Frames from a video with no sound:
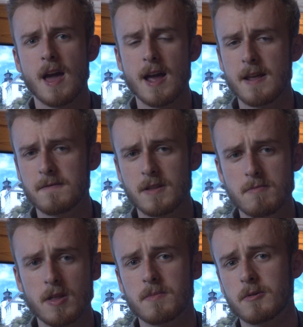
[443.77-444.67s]
And if the
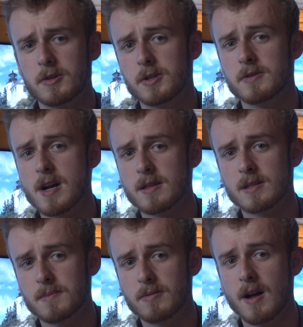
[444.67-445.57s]
motherboard chose not to
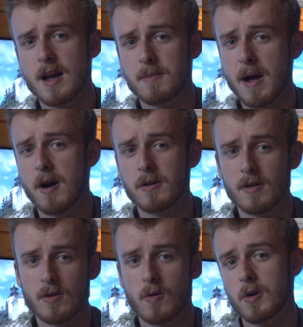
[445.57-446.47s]
supply power to
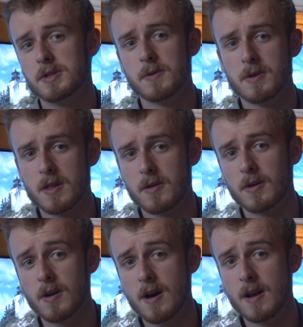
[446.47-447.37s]
these cores, they wouldn't
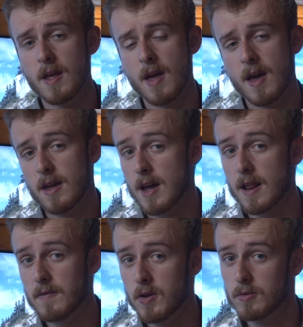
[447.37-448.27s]
turn on. Yet
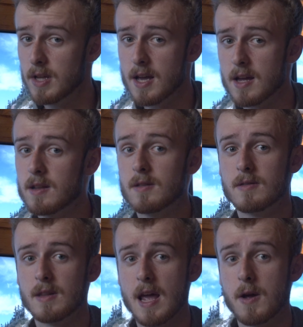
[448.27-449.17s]
if you did,
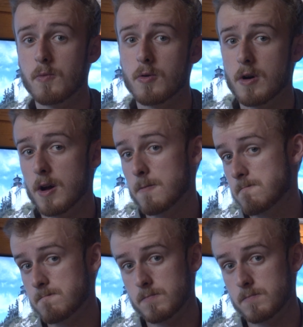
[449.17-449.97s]
they would